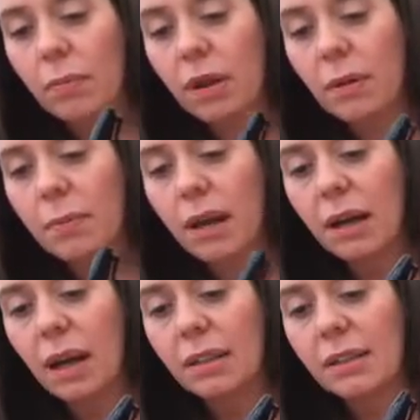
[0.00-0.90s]
Make the black
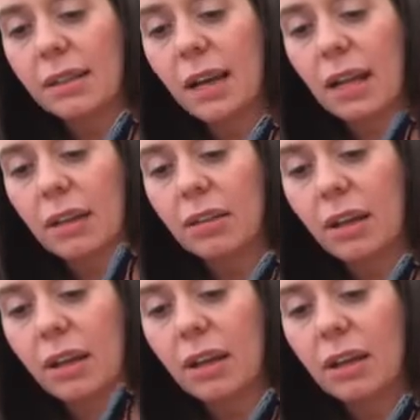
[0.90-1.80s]
line slightly
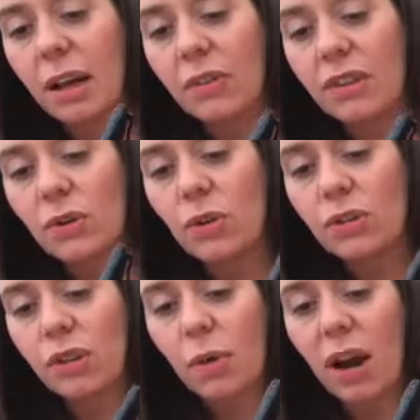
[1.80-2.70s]
thicker. Now this
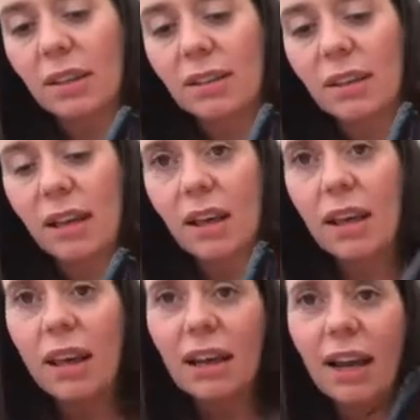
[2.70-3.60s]
also adds
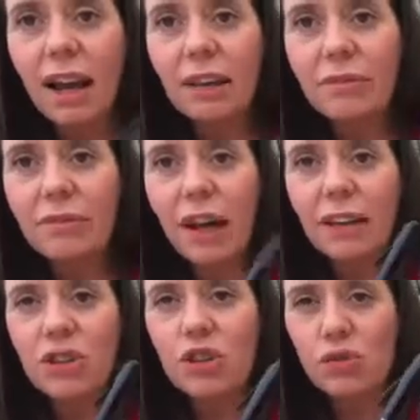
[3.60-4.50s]
kind of
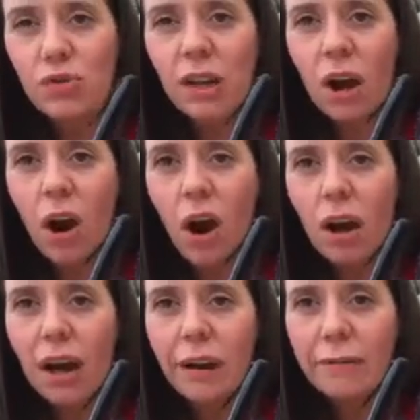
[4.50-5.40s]
that street
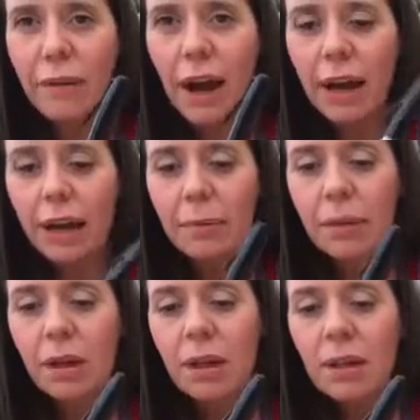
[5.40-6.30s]
art kind of vibe.
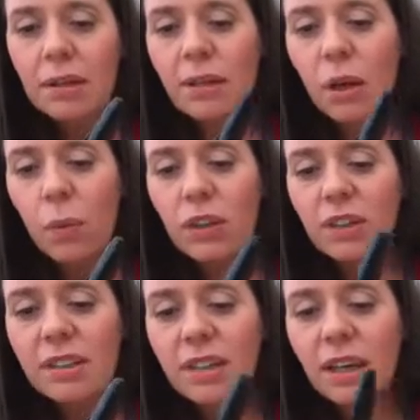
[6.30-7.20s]
So when you
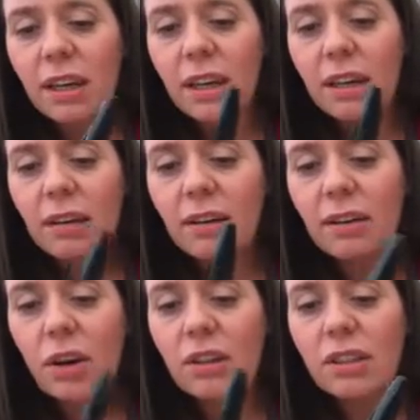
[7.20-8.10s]
see
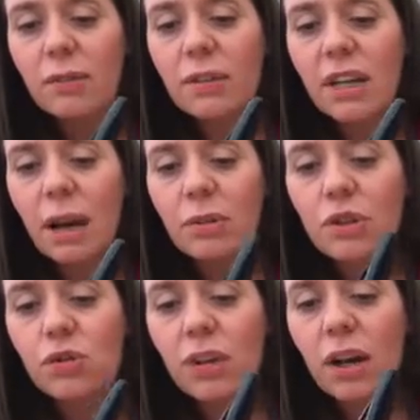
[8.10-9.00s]
lots of different types of
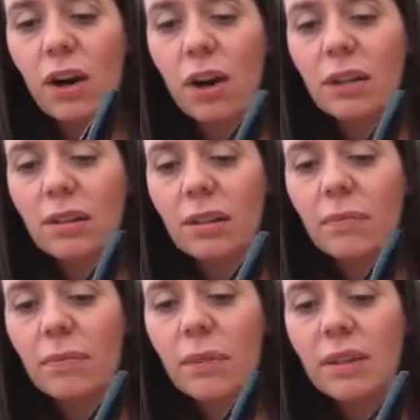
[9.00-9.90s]
street art in
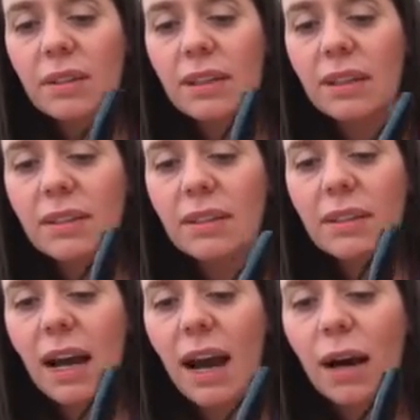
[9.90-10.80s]
cities and
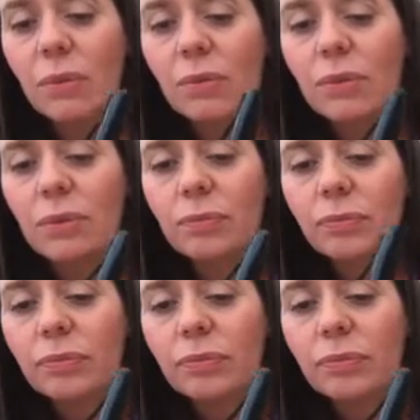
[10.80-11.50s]
towns,